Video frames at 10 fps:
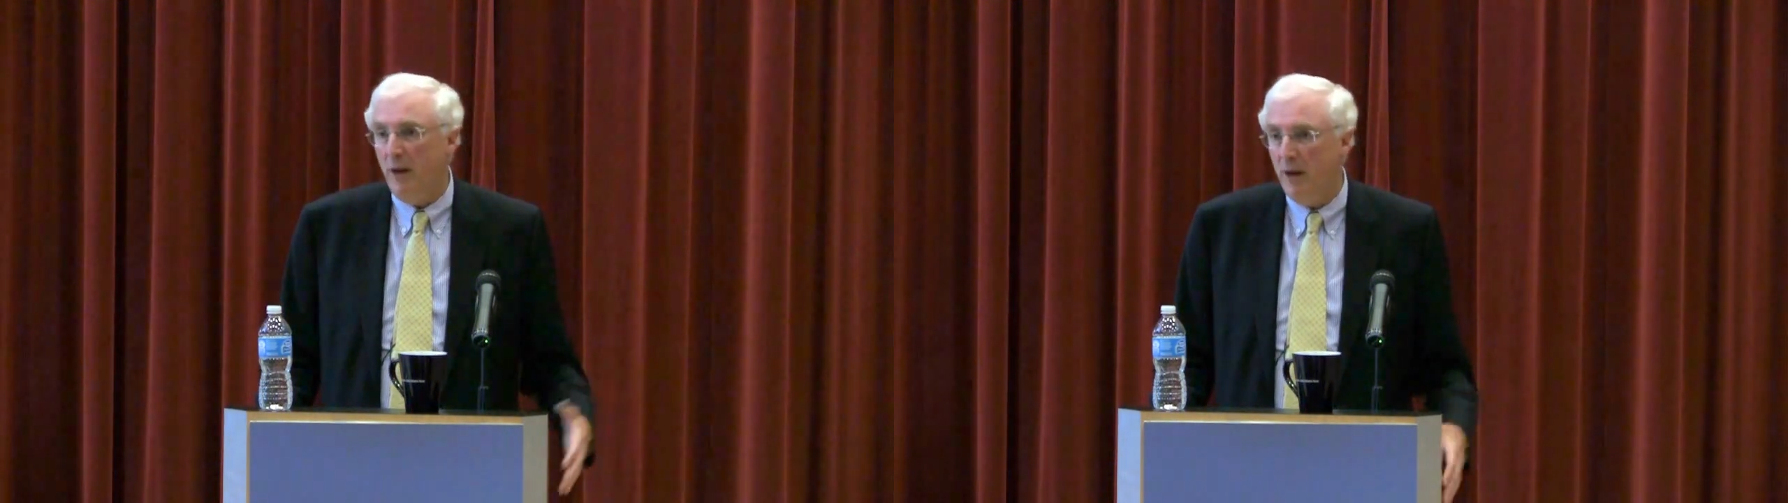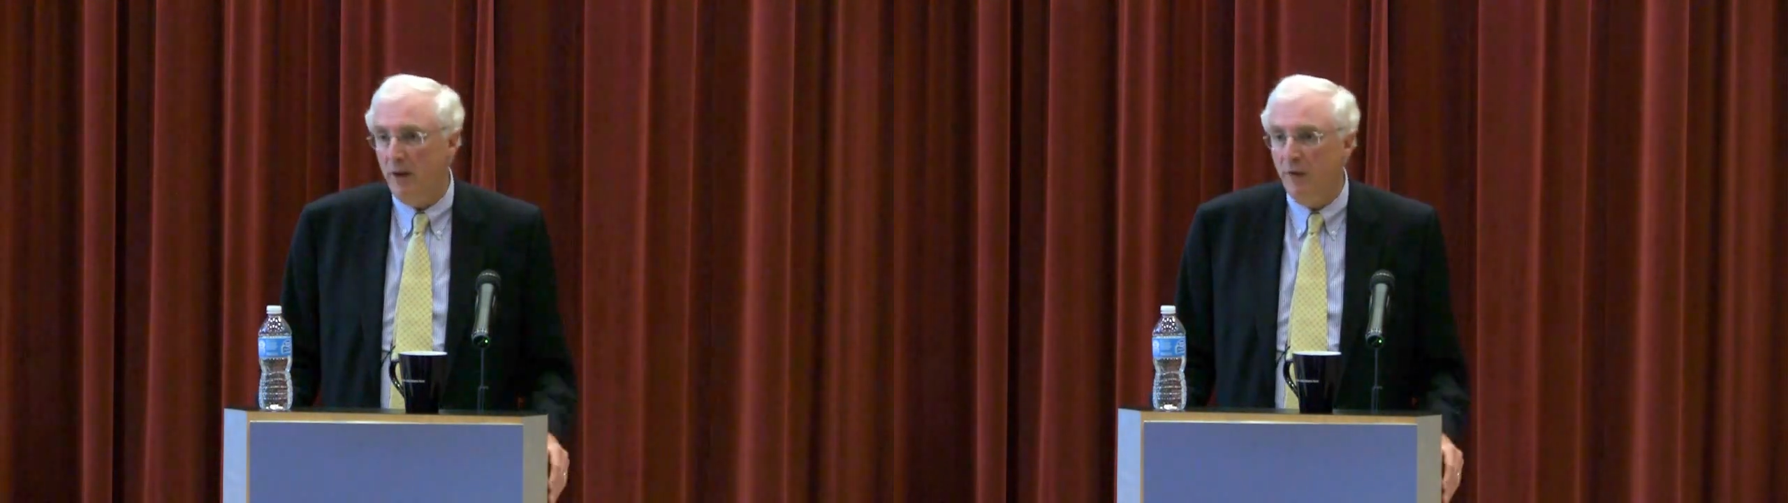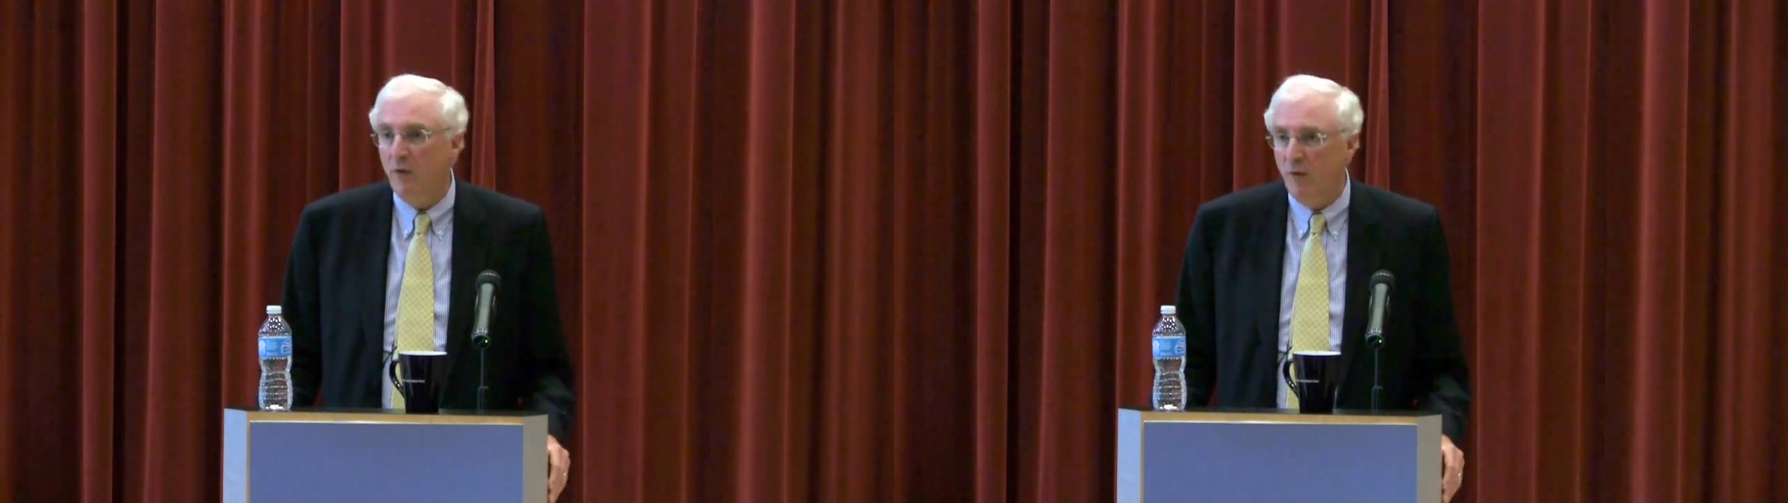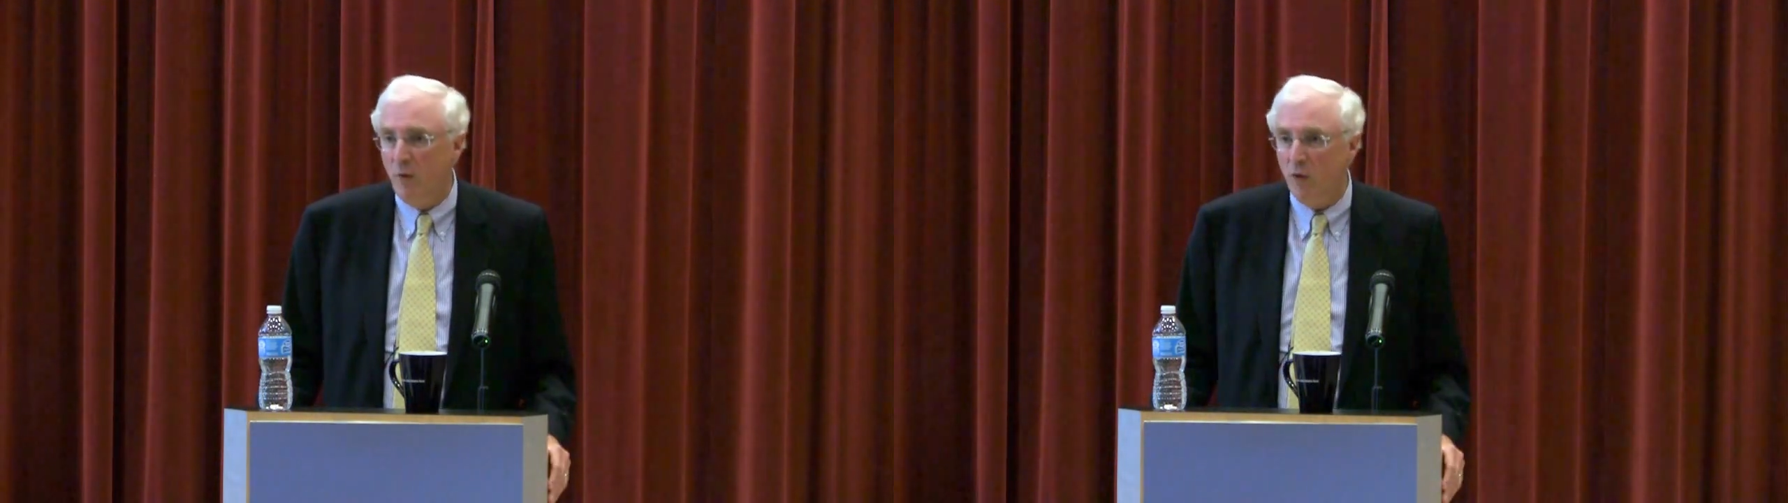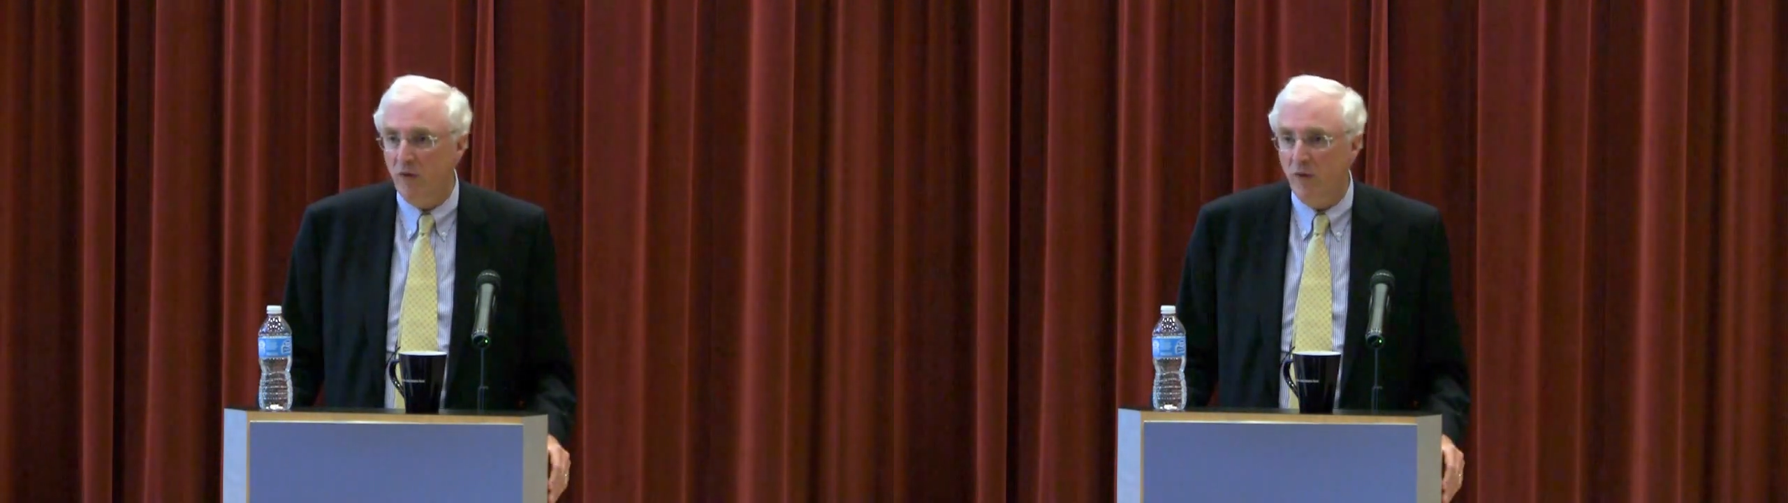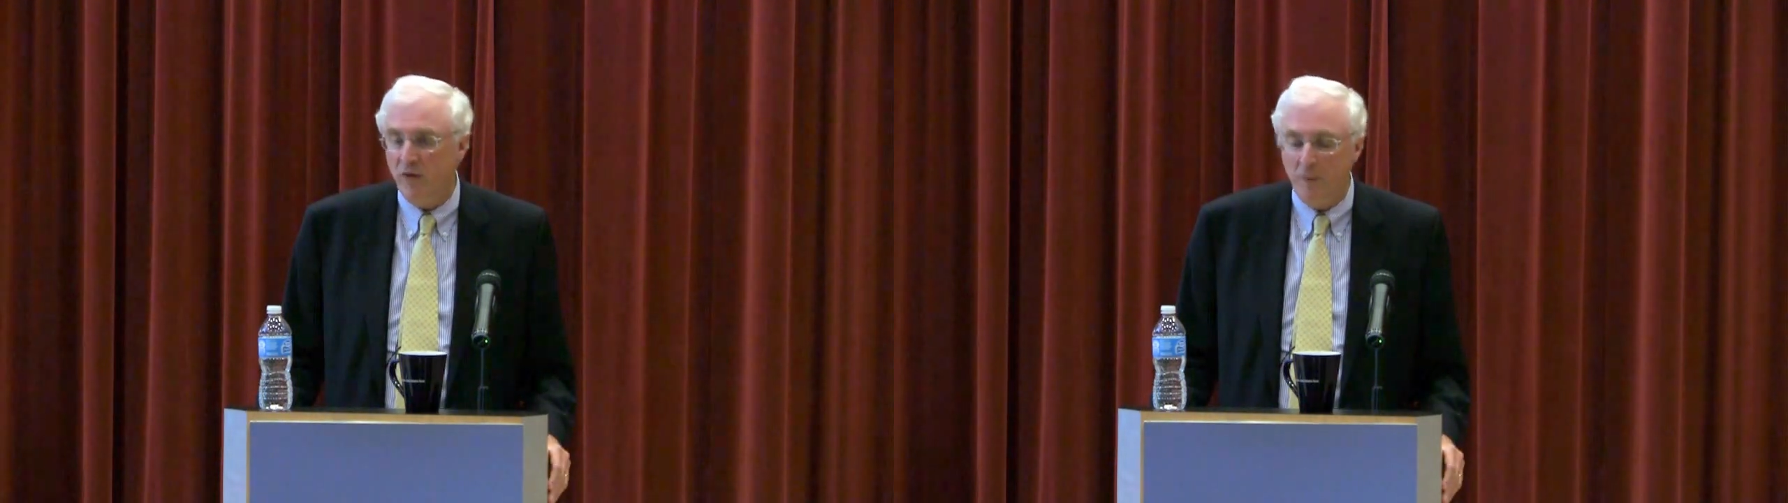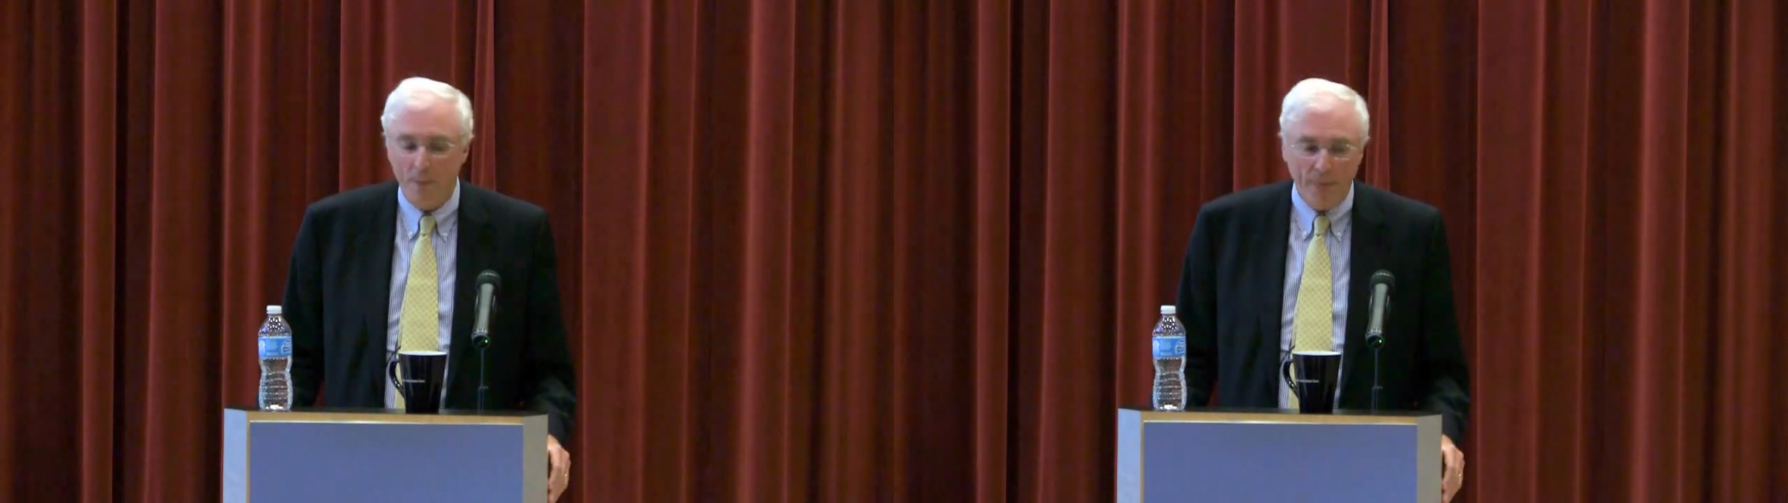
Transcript: uh, the full force of it.